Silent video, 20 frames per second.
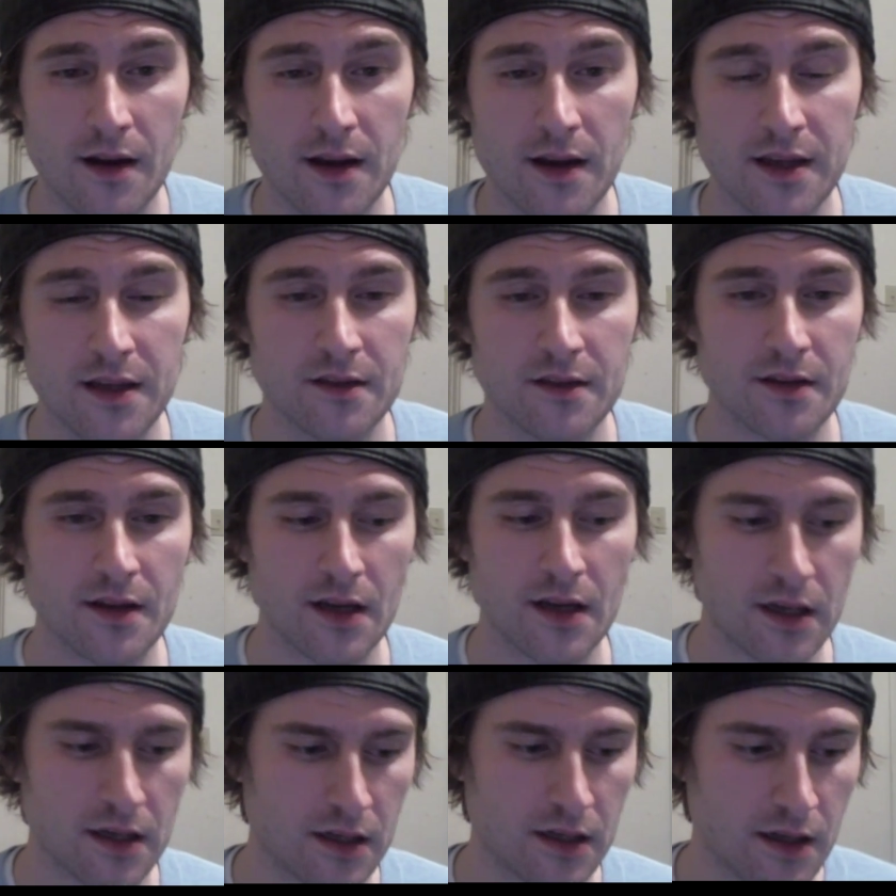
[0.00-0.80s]
He's
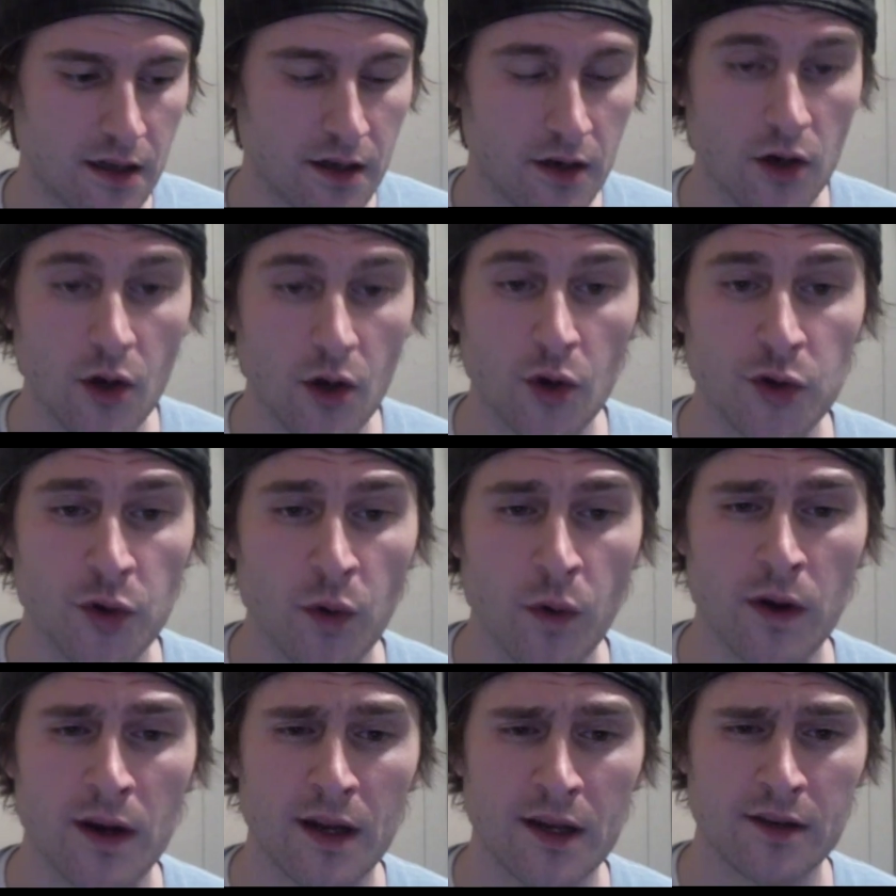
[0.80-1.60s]

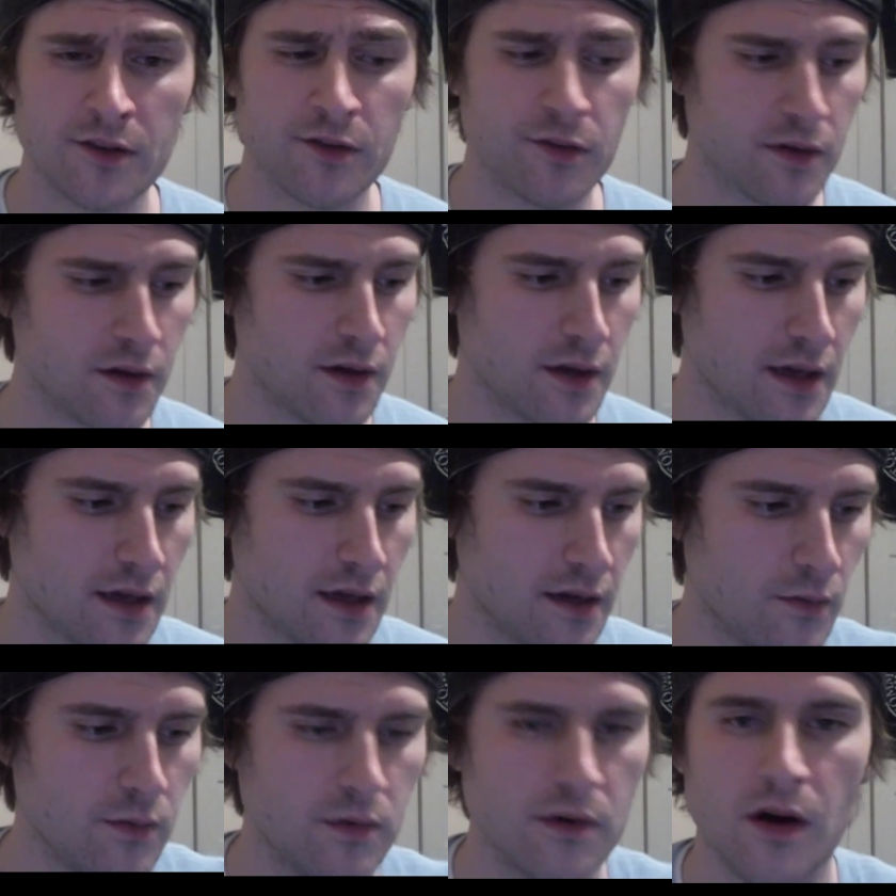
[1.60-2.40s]
notorious.
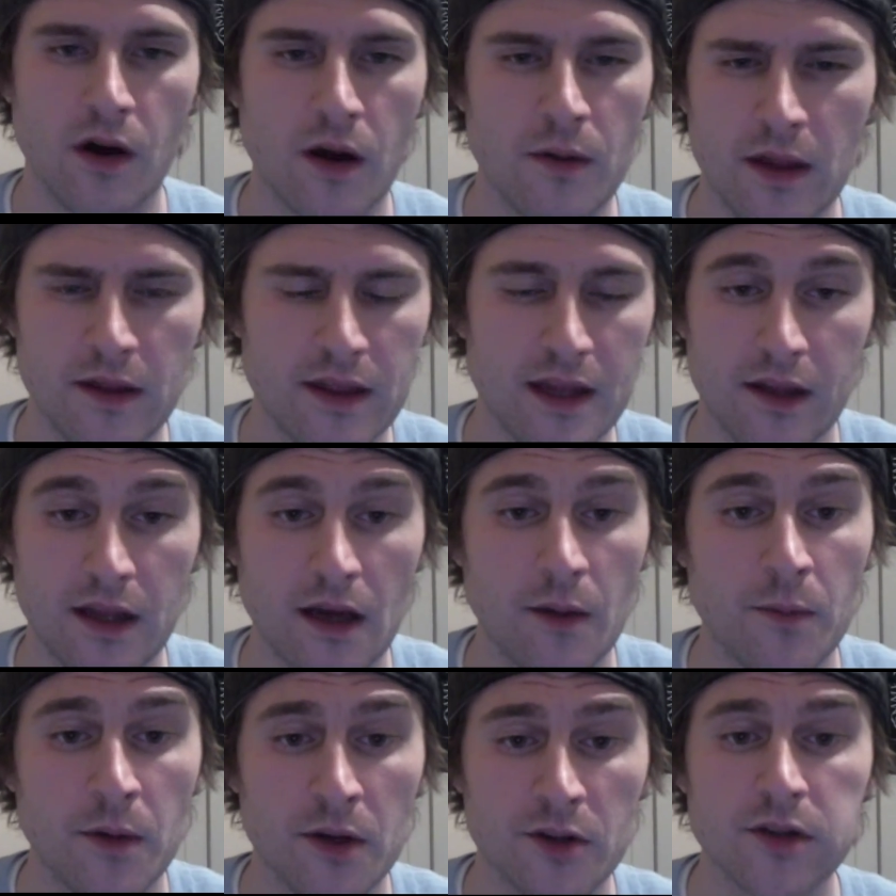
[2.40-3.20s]
Well, I'm
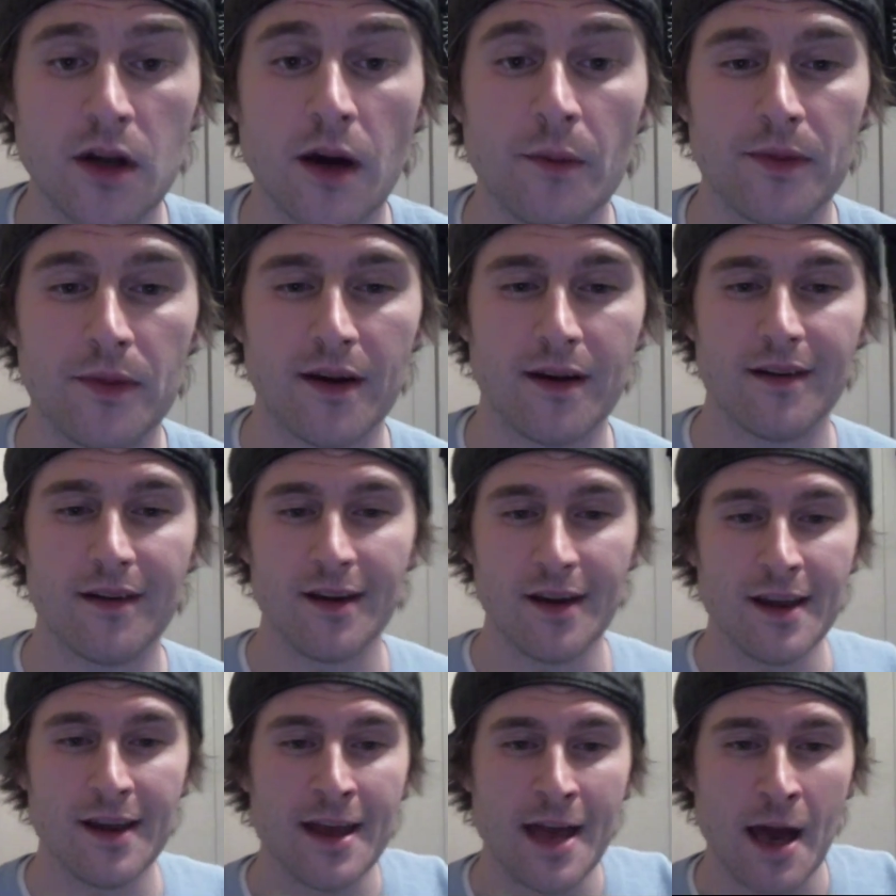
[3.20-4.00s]
going to stop there.
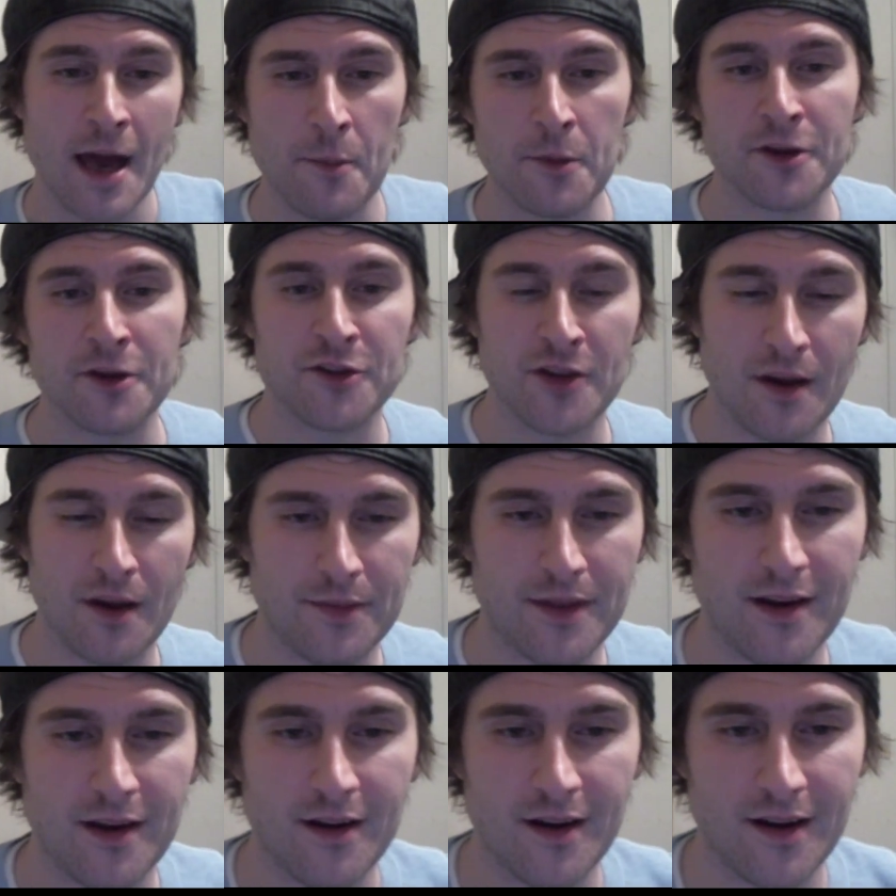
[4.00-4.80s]
I'm going to
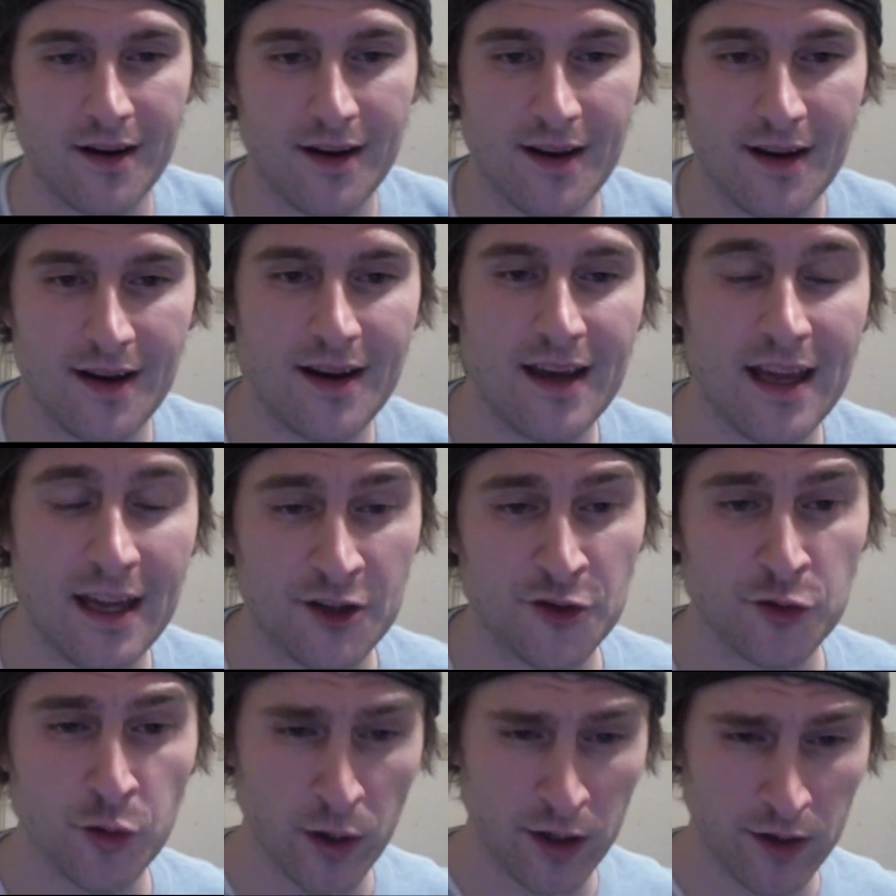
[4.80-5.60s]
stop there
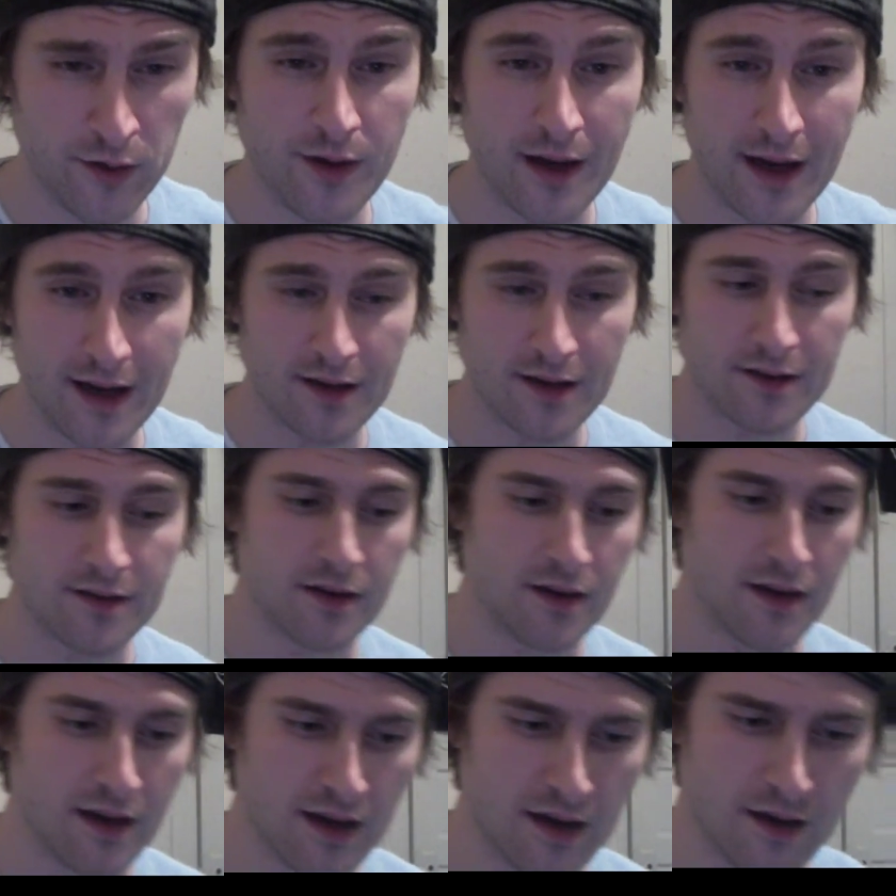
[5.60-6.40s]
and treat you
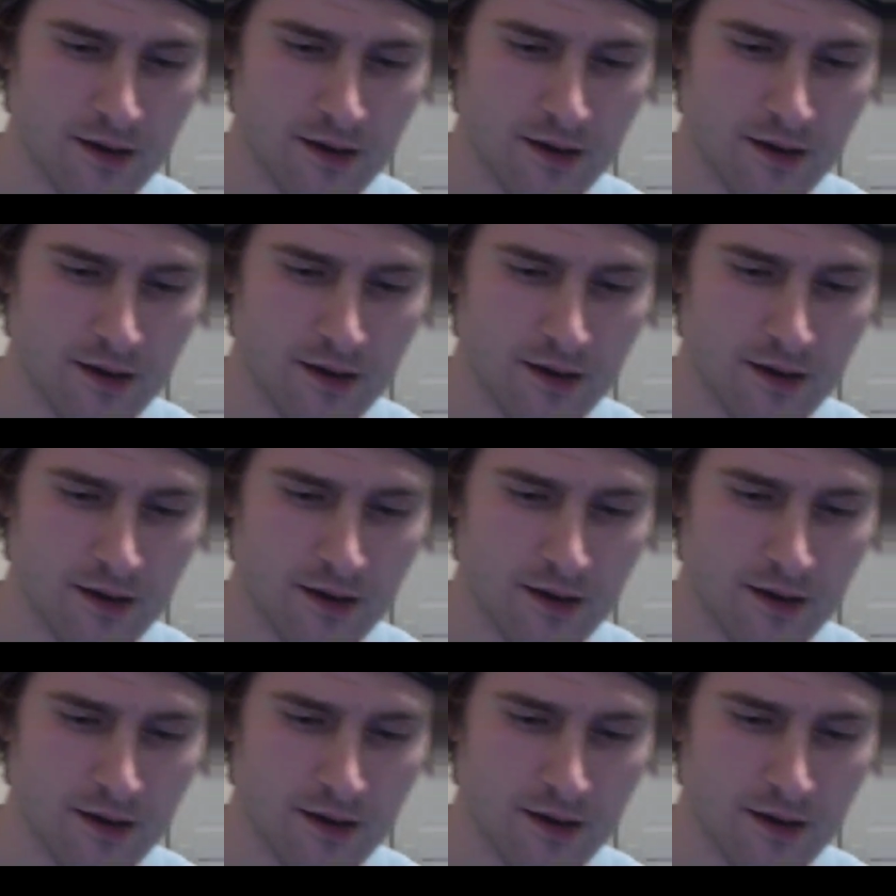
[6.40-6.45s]
guys